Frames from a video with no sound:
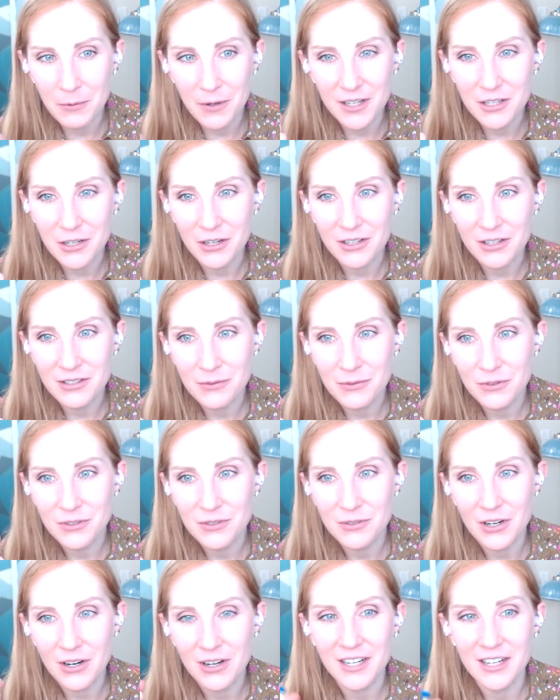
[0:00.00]
what your
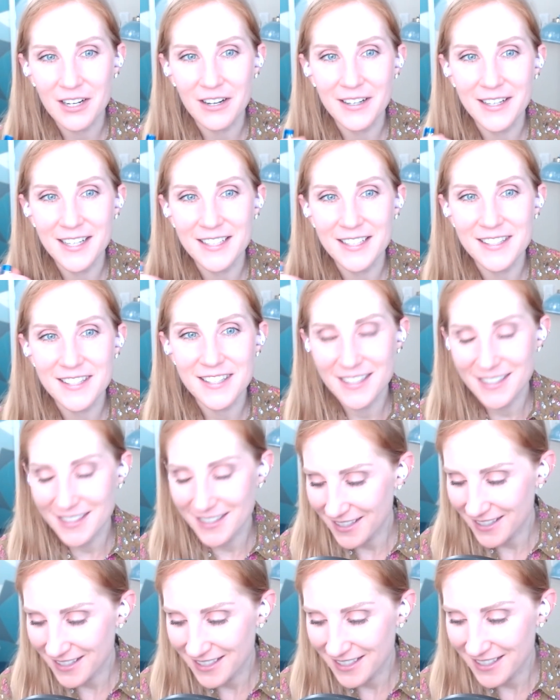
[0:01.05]
target audience is.